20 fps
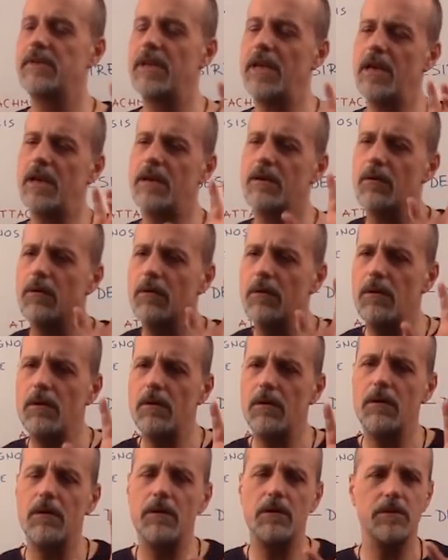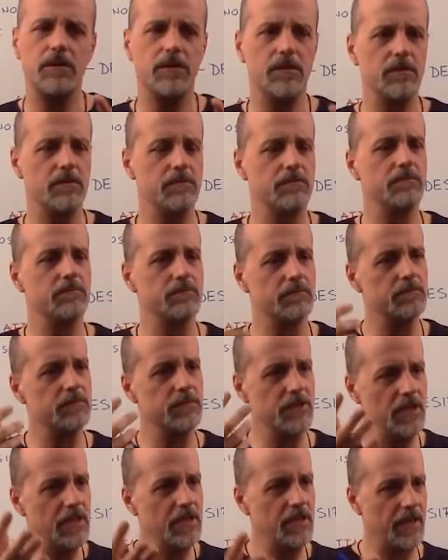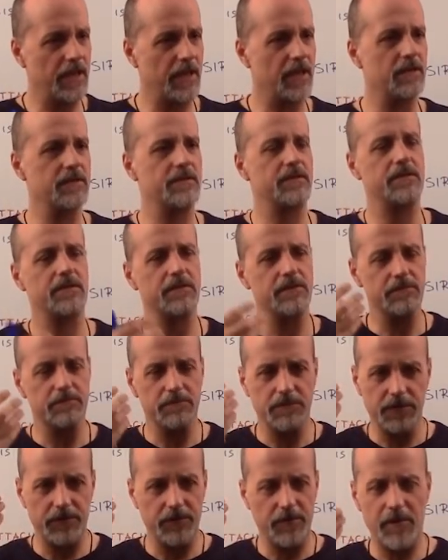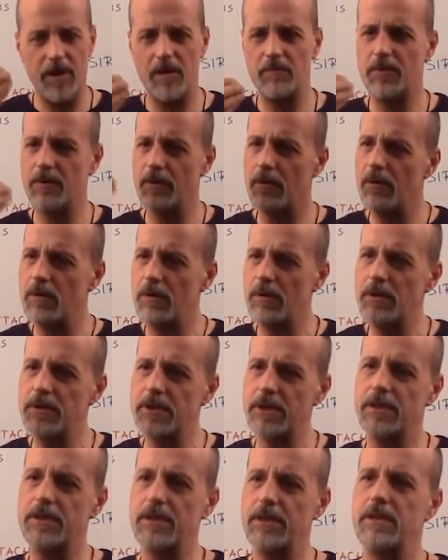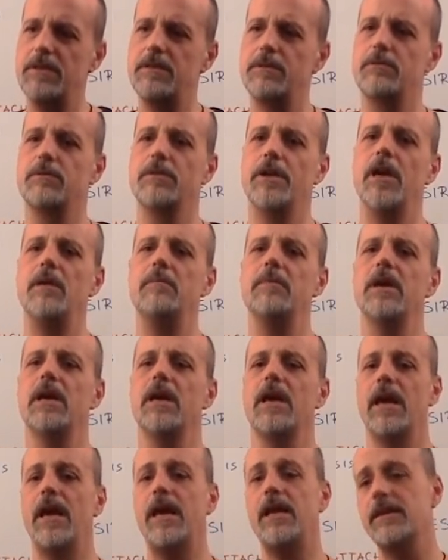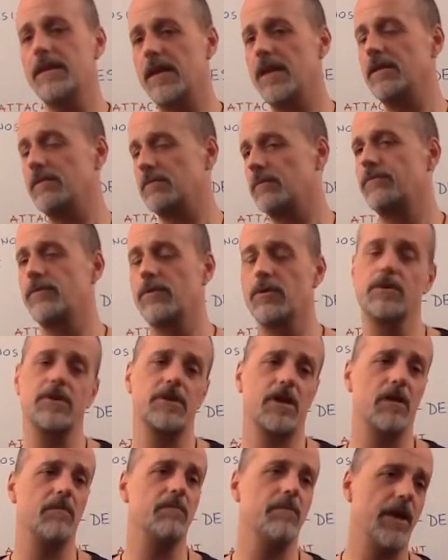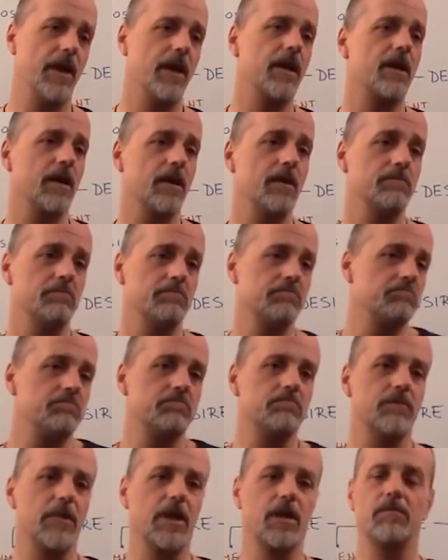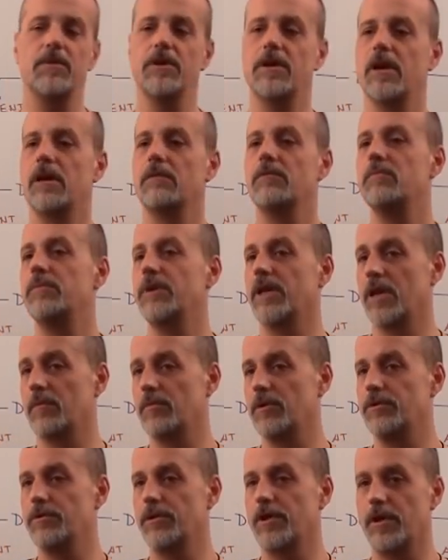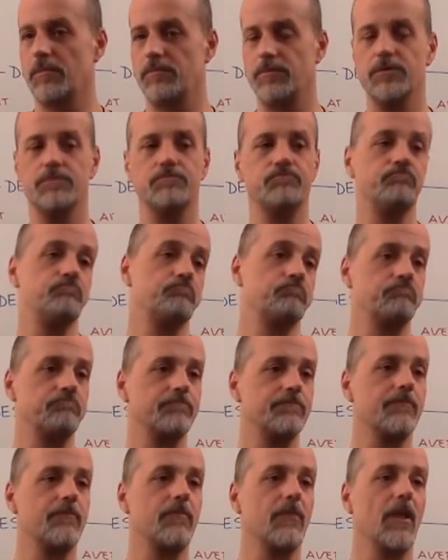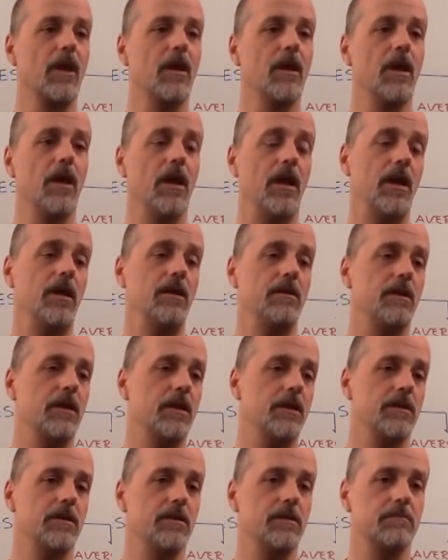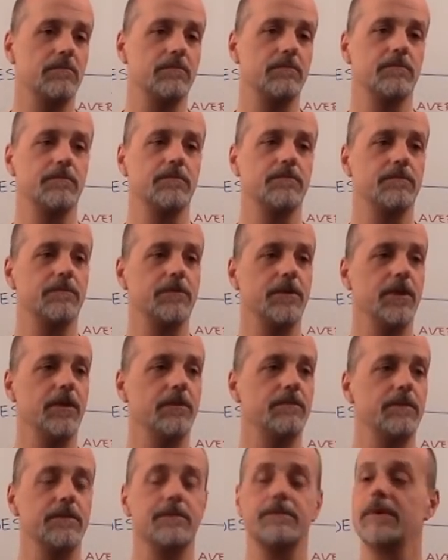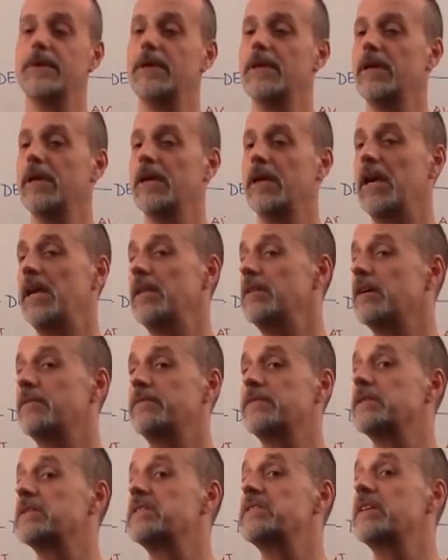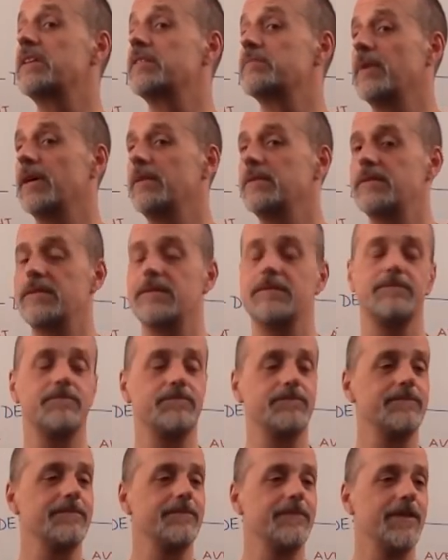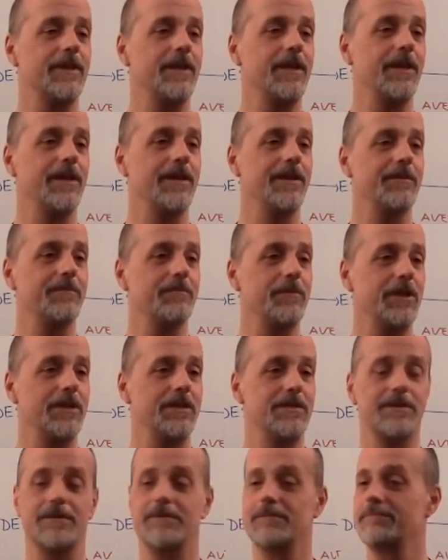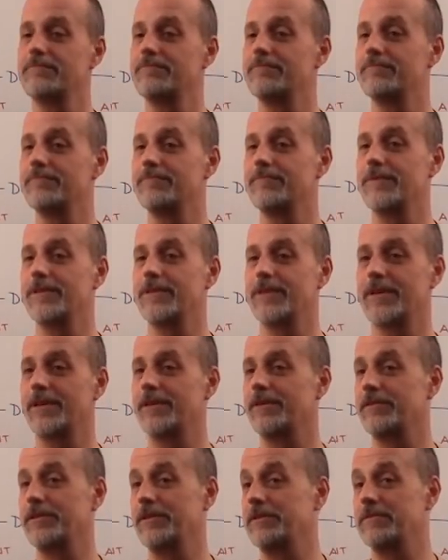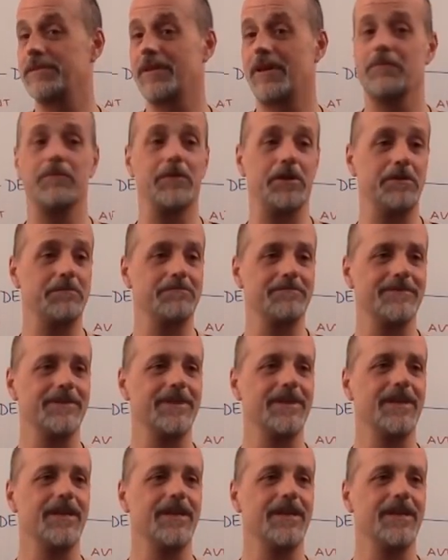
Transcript: take all the details, remember all that is to them, and then, of course, come back and maybe I will be able to help you. And lady leaves. And after six months, he meets her in somewhere